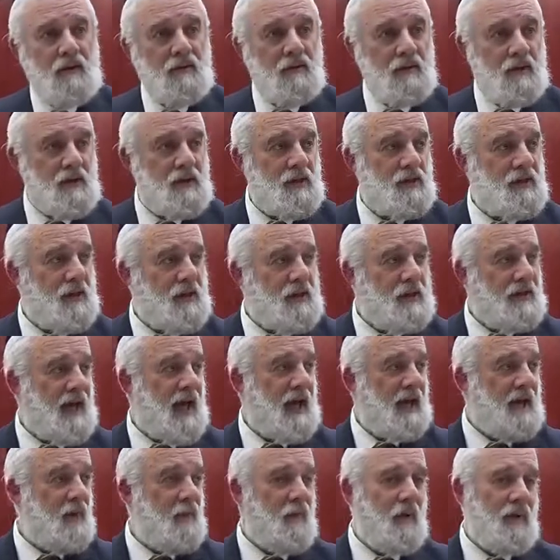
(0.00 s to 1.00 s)
This is
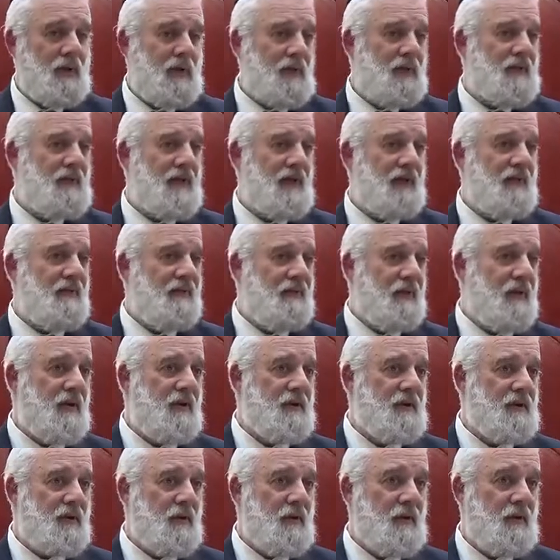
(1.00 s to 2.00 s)
exactly what they say in
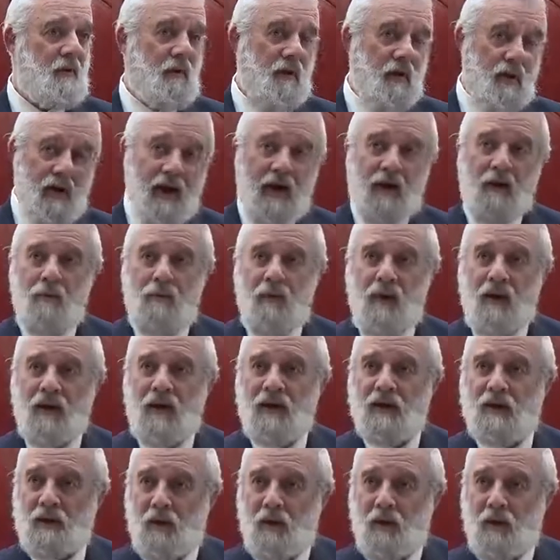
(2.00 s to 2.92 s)
Farsi or in Arabic,